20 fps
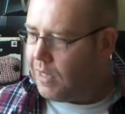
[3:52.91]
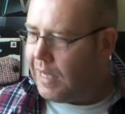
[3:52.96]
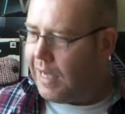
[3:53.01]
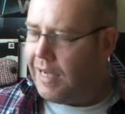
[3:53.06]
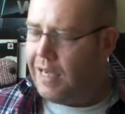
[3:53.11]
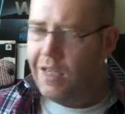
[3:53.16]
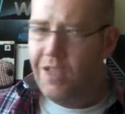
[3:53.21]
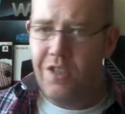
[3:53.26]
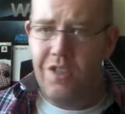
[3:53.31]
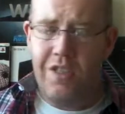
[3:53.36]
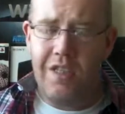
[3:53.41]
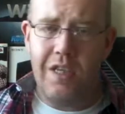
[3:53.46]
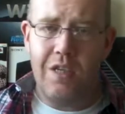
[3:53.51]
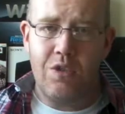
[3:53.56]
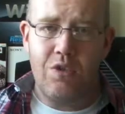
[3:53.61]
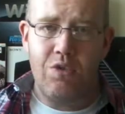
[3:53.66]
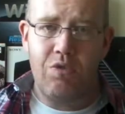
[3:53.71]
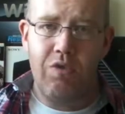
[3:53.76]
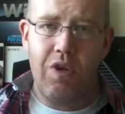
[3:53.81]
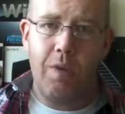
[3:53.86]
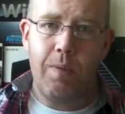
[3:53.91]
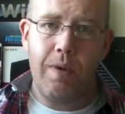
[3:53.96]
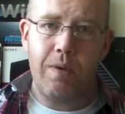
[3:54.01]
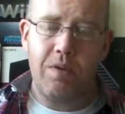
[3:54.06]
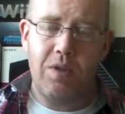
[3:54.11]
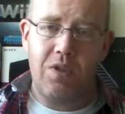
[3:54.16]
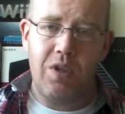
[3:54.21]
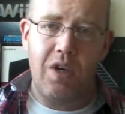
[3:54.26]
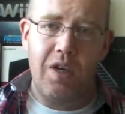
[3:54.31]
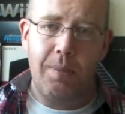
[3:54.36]
and it's, you know, it's just really well
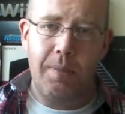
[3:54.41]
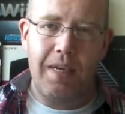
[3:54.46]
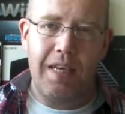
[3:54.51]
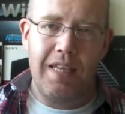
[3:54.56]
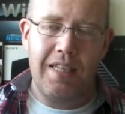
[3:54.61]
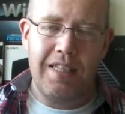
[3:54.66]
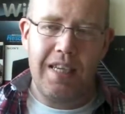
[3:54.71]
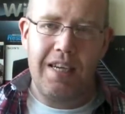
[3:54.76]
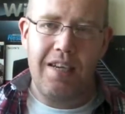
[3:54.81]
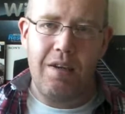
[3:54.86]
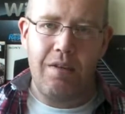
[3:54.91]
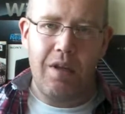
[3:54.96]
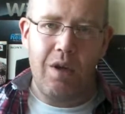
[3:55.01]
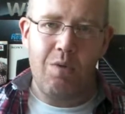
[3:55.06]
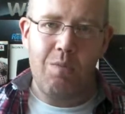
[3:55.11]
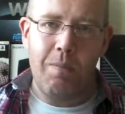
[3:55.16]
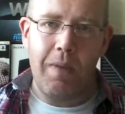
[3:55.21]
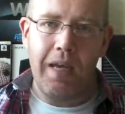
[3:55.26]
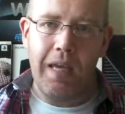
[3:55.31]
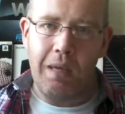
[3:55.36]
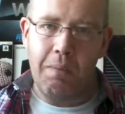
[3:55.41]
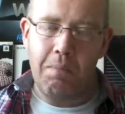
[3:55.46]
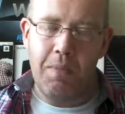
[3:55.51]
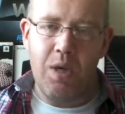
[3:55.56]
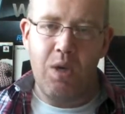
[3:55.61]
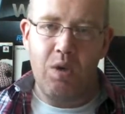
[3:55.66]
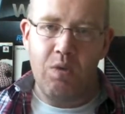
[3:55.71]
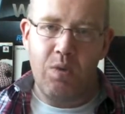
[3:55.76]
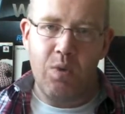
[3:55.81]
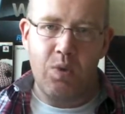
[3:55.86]
designed. I mean, Nintendo don't make
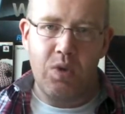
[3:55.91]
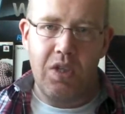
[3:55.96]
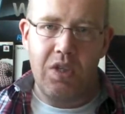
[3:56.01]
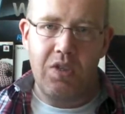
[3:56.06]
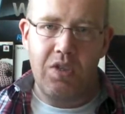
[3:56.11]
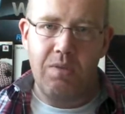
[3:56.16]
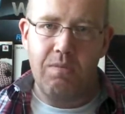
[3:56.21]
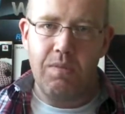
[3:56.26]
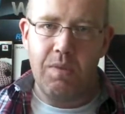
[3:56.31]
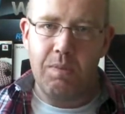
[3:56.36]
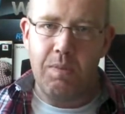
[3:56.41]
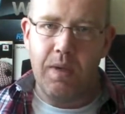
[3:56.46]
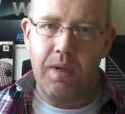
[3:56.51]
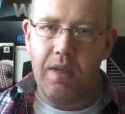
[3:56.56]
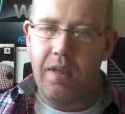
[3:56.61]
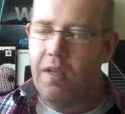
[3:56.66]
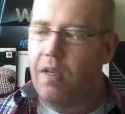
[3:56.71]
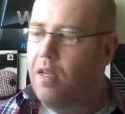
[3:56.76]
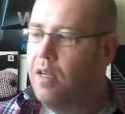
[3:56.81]
beautiful systems, but,